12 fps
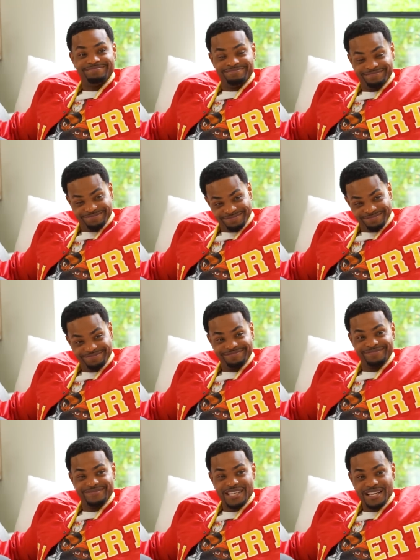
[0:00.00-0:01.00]
Mm-hmm.
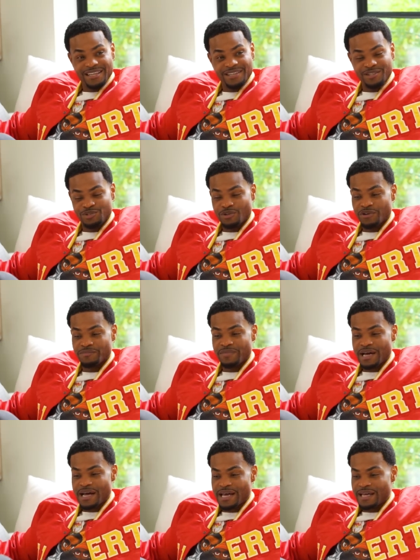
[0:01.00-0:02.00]
Then controlled
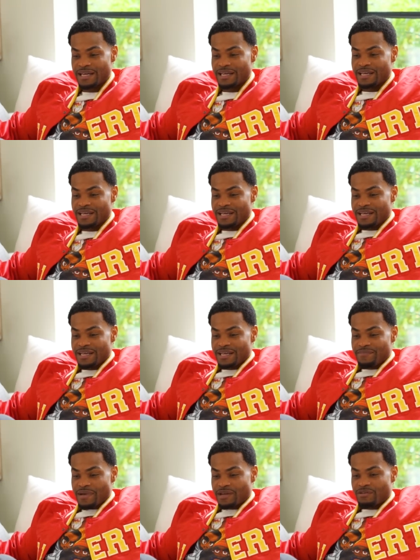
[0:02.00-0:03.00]
by
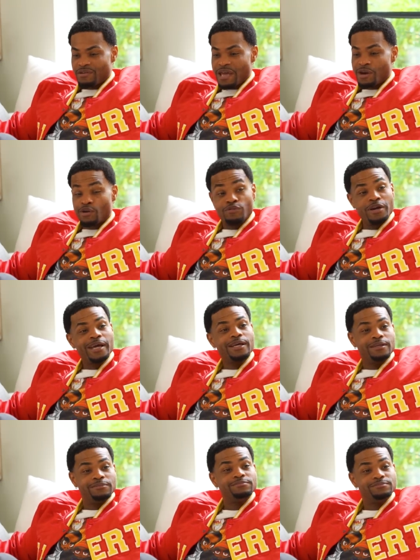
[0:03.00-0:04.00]
my creator, Rick.
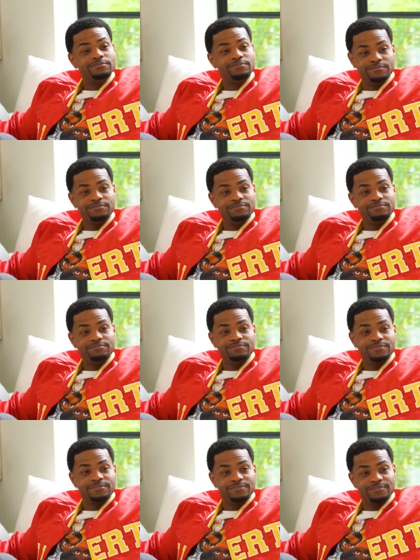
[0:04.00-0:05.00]

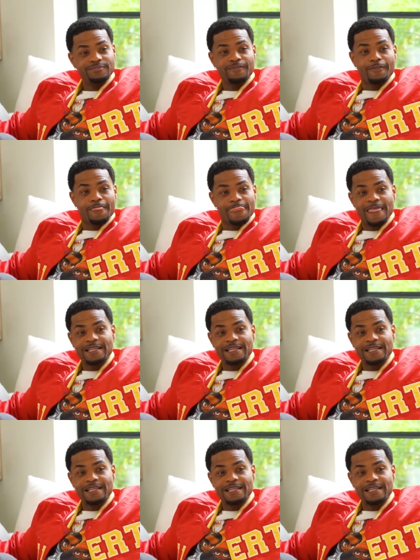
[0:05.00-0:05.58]
Wow.